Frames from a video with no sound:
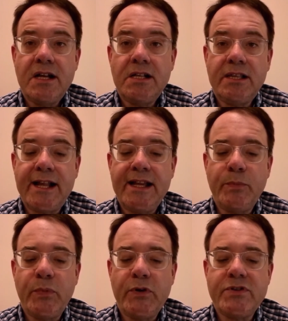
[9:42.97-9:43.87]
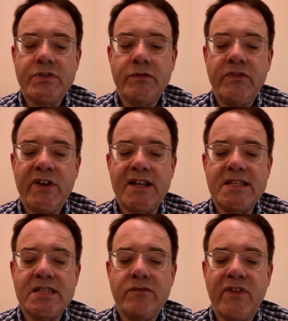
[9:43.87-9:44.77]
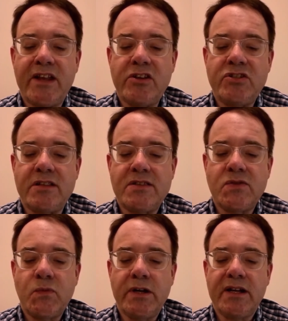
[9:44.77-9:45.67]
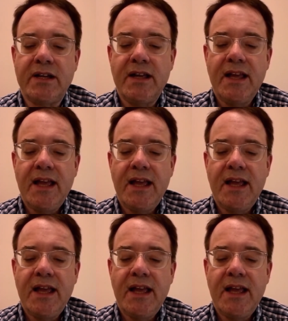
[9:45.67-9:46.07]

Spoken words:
letting perseverance finish its work